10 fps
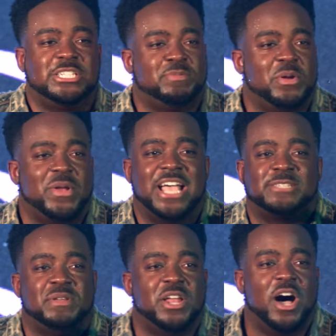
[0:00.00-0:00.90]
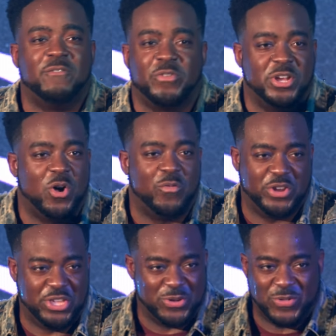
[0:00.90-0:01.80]
Spirit has been hovering over
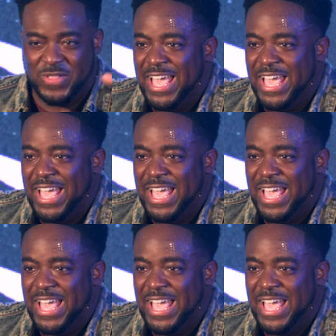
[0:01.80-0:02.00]
you.